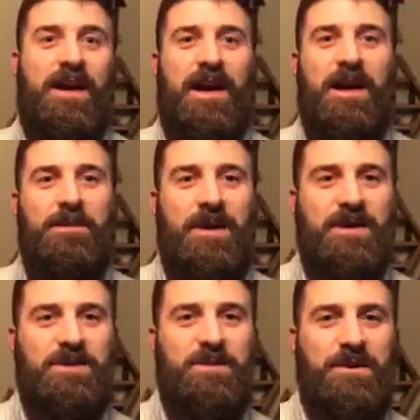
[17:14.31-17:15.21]
at
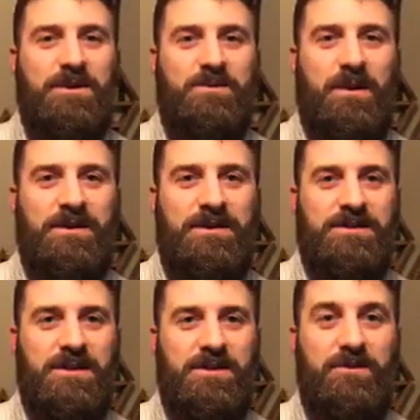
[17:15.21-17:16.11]
Experience
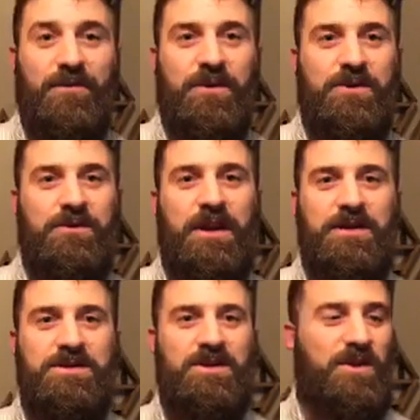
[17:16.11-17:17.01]
Wellness can do for you, let
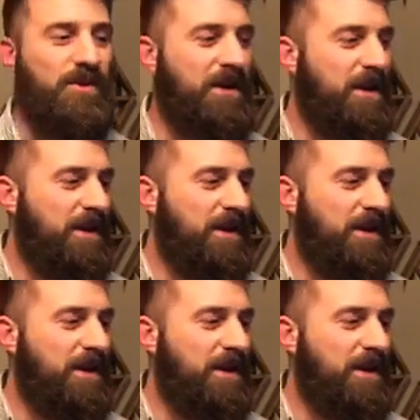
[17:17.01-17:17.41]
us know.